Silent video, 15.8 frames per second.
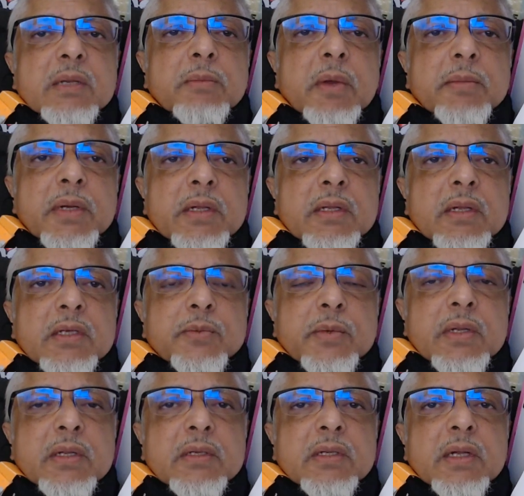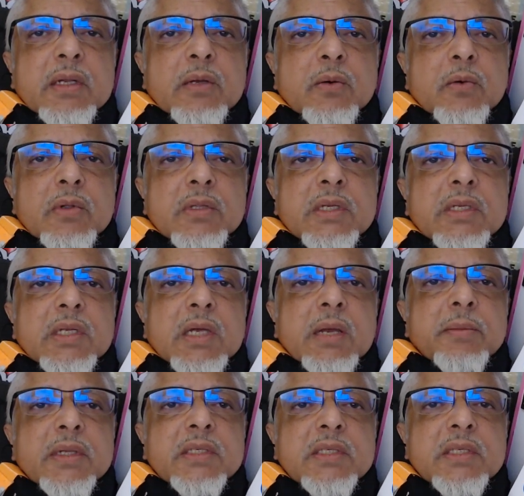Remember Allah subhanahu wa ta'ala all the
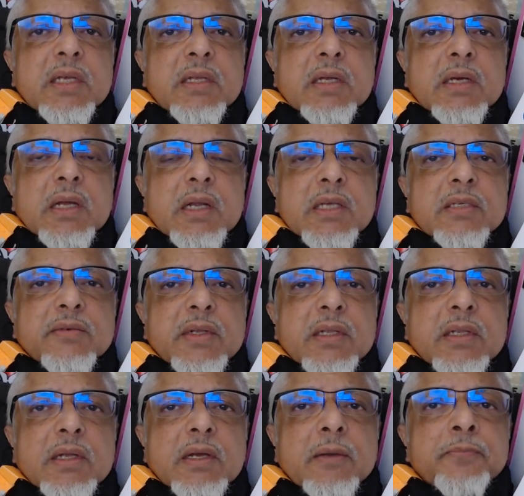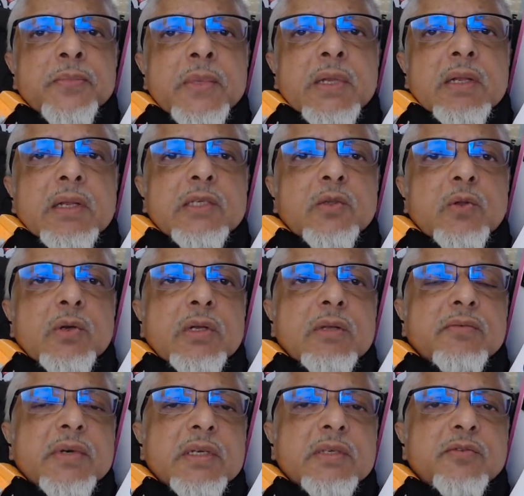time and seek the grace of Allah. Let's look at
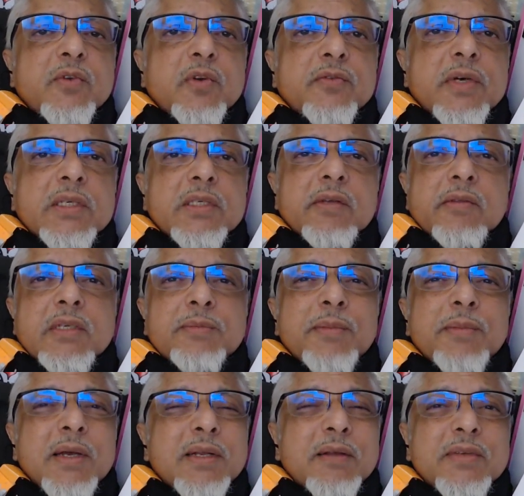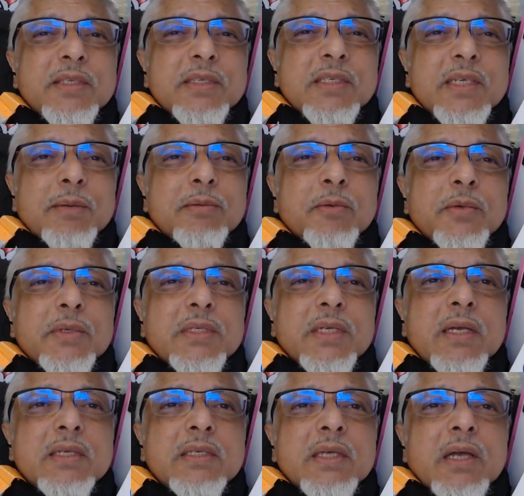the first few verses of this magnificent chapter which
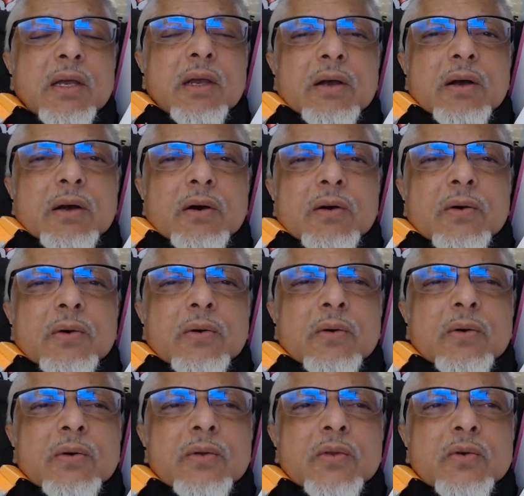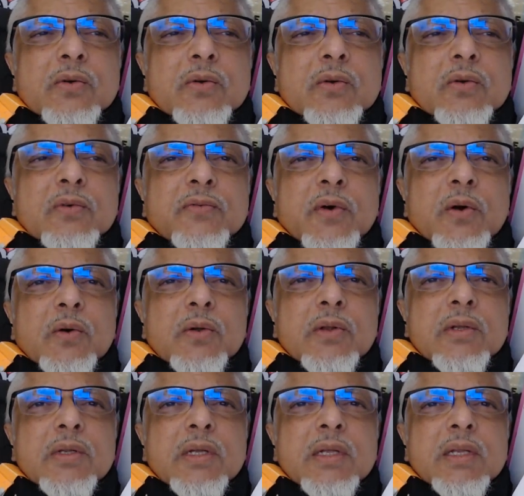says, "O you
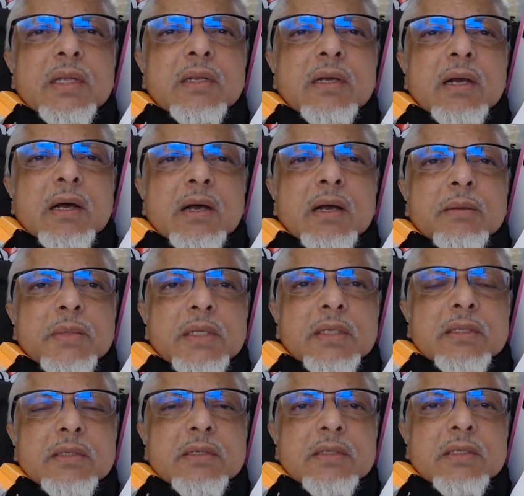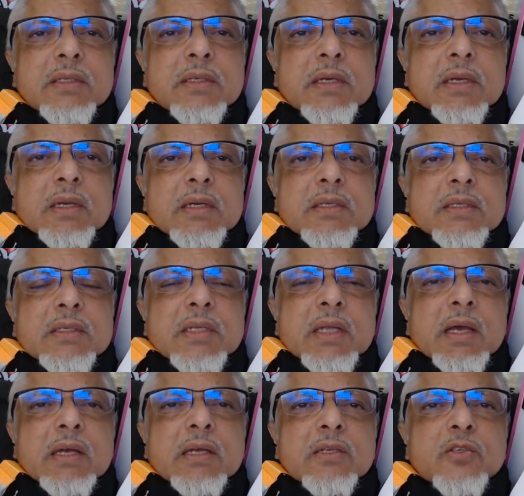folded in garments,
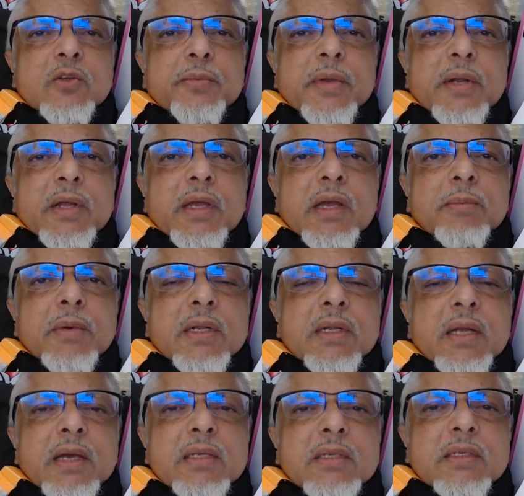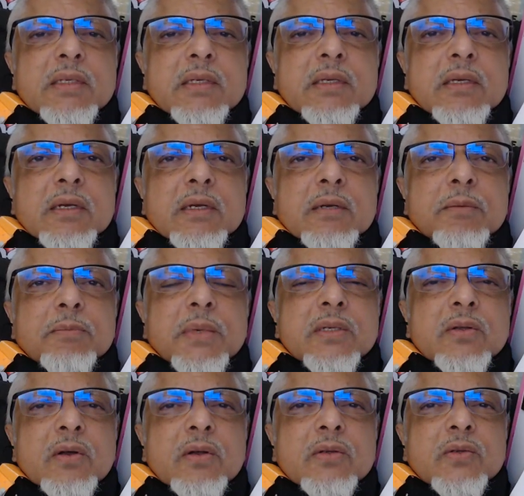stand to prayer by night,
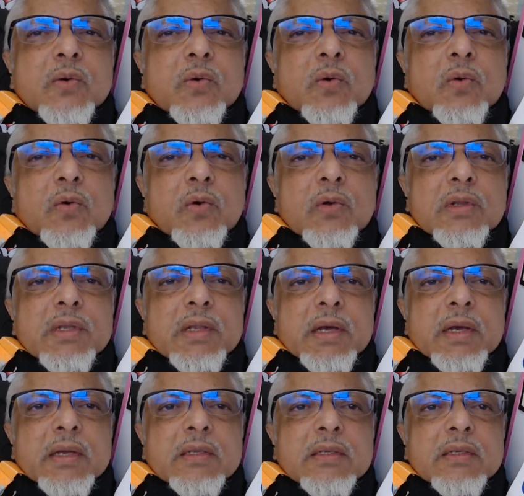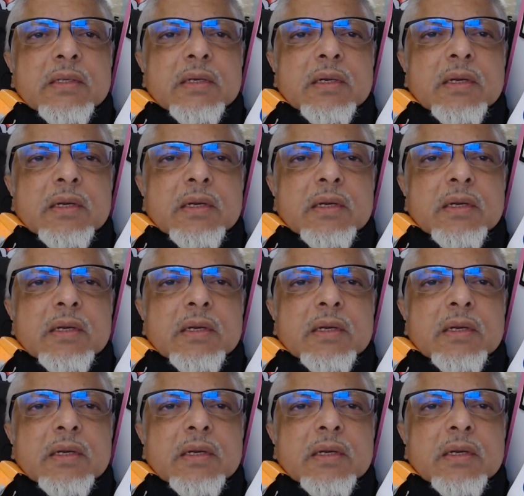but not all night,